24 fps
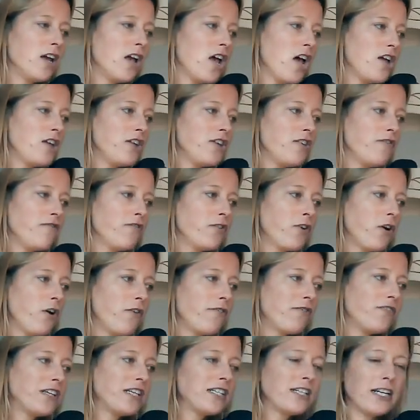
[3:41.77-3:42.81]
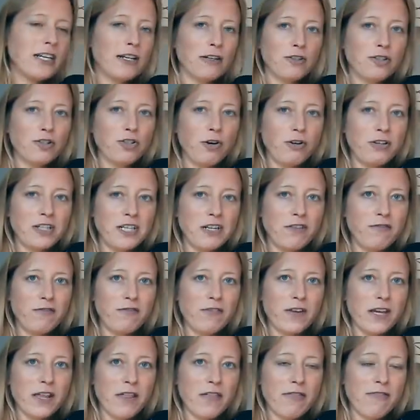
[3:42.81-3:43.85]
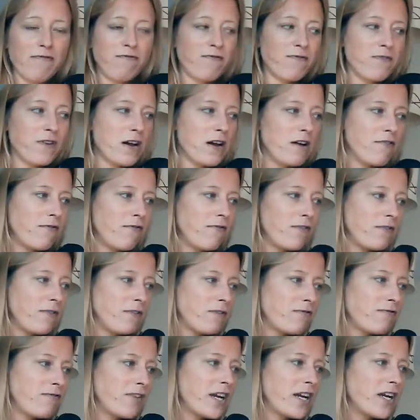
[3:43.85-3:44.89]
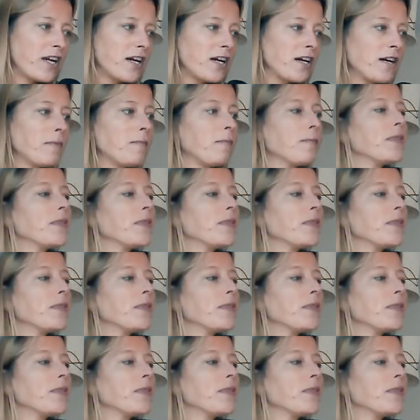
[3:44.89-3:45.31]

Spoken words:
you've got this little dotted figure.